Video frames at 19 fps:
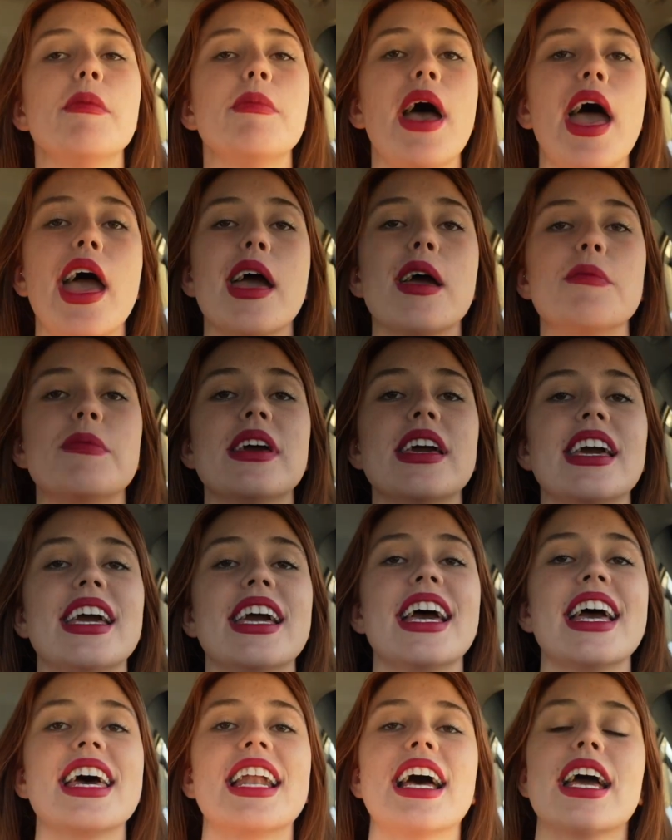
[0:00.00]
baby,
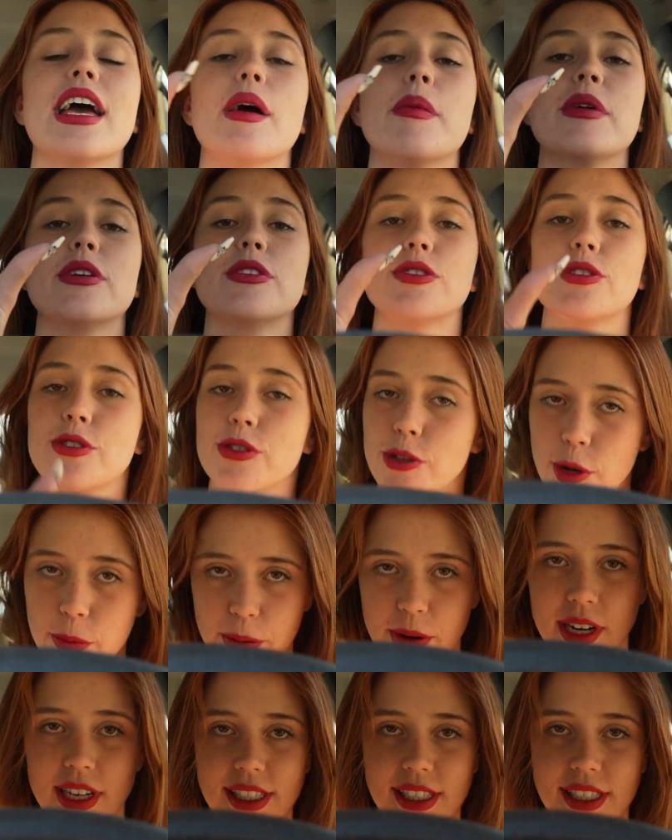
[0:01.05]
and I am super